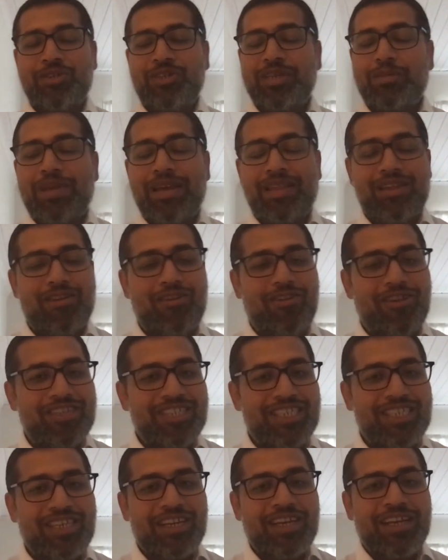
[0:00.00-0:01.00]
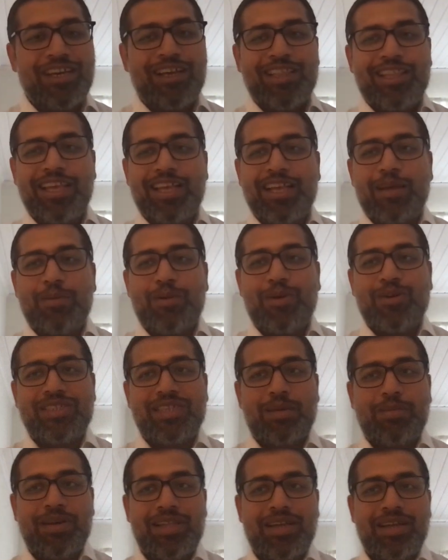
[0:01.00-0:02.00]
methodology. Think about
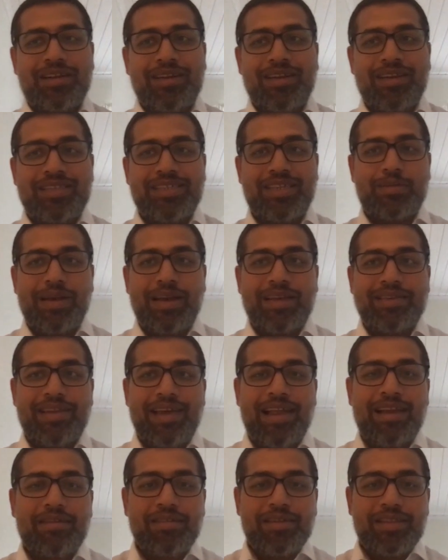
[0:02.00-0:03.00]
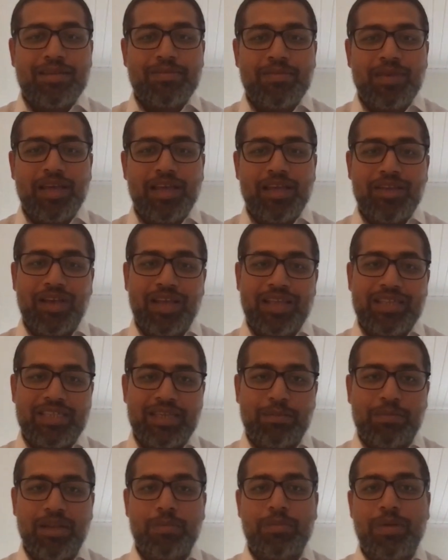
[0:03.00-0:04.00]
some other customized algorithm. You can
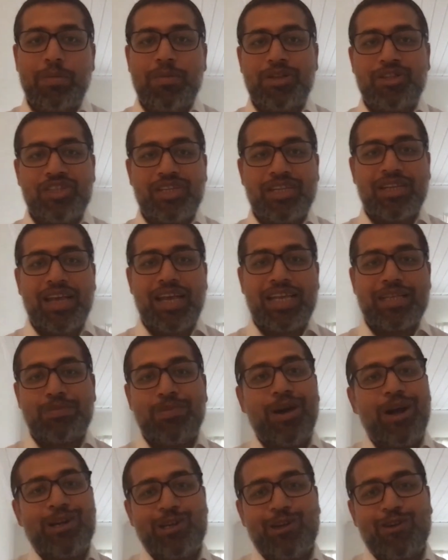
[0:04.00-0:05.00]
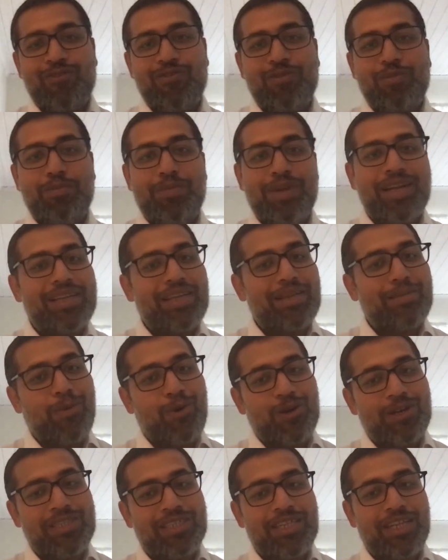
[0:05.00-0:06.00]
simply publish it as part of built-in
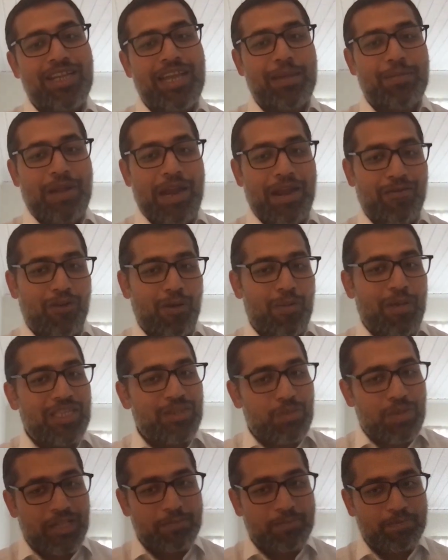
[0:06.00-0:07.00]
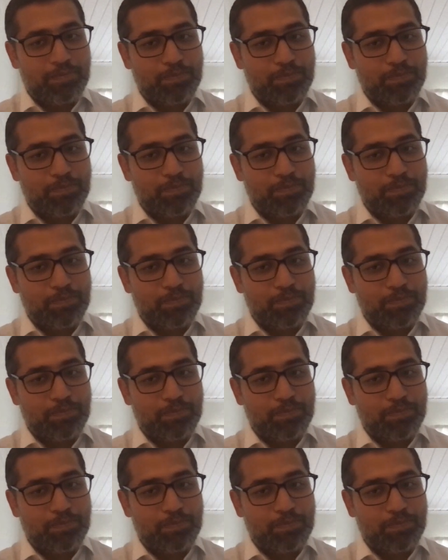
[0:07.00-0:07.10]
models in a platform as well.